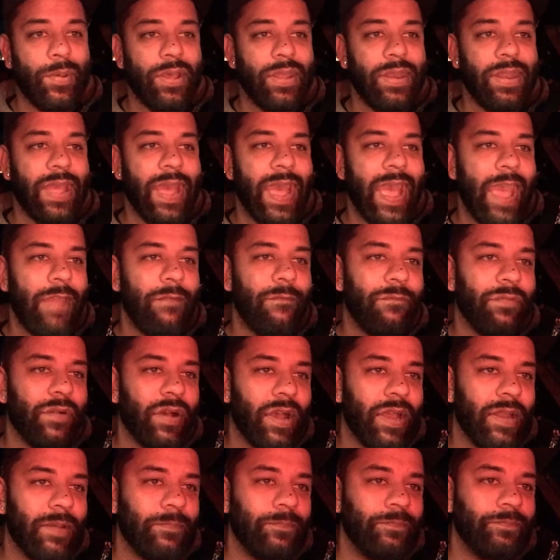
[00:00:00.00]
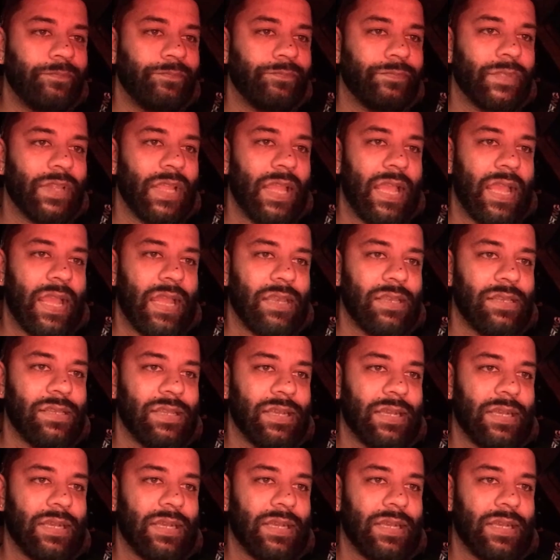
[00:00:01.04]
But I had fun, and